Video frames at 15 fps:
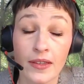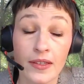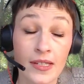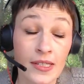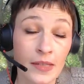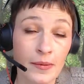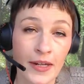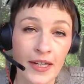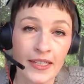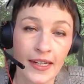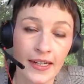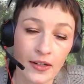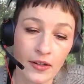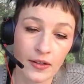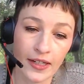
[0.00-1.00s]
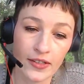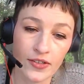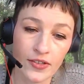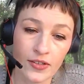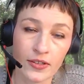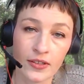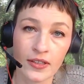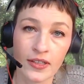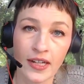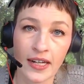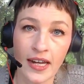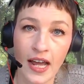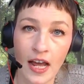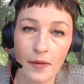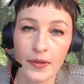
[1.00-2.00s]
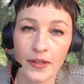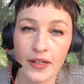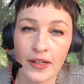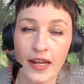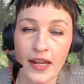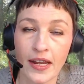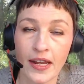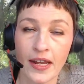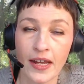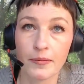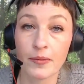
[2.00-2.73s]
systematic data collection can happen, and